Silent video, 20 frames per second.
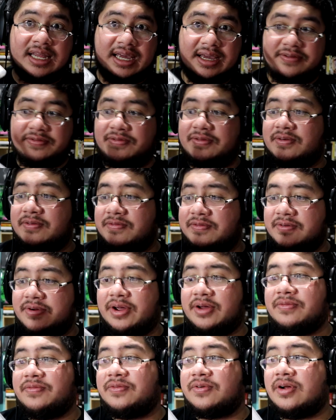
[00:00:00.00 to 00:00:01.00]
like for
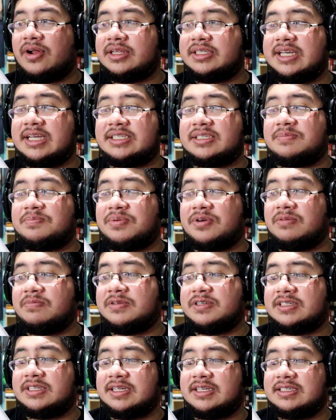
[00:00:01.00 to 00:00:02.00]
for all intents and
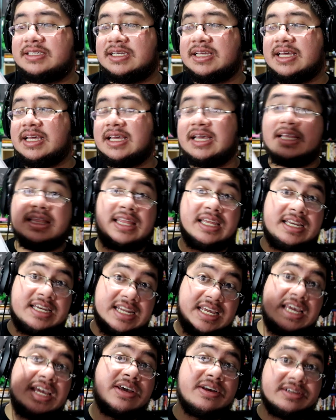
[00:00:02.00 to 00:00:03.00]
purposes, the
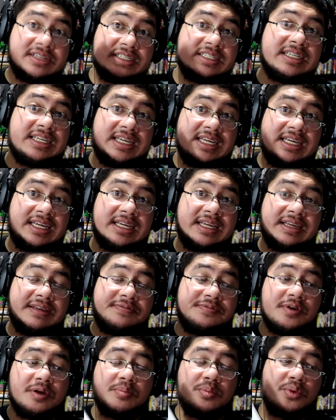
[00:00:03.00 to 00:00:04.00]
DLC
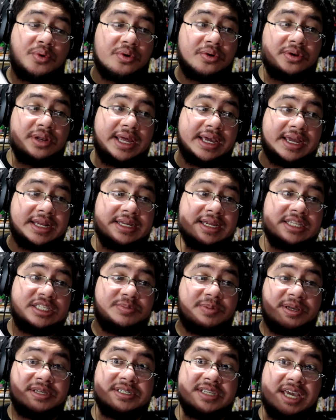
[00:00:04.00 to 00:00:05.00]
felt more like a Dead
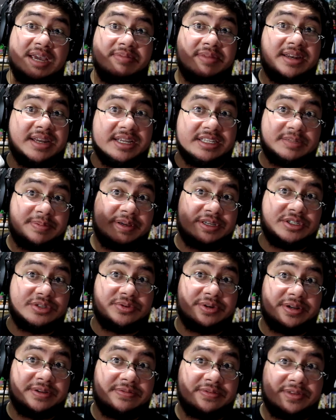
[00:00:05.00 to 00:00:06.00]
Space game than Dead Space
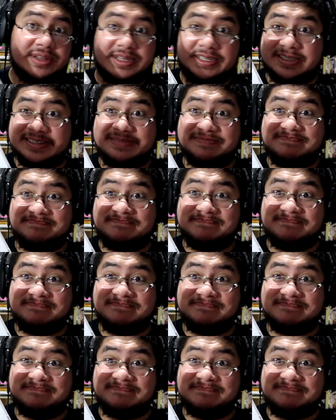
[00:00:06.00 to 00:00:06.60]
3 for this.